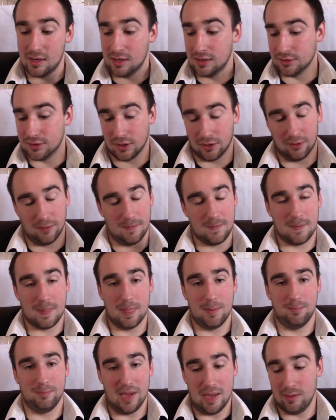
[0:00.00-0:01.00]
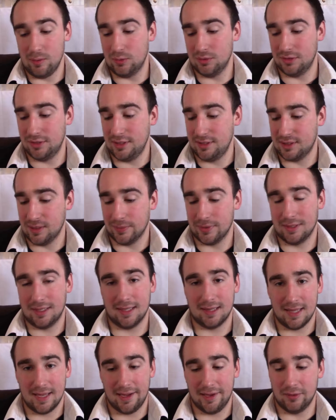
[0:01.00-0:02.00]
So maybe we'll see something like
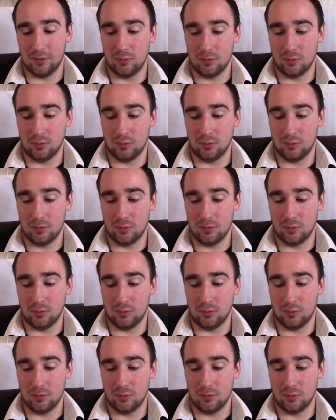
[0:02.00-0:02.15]
that.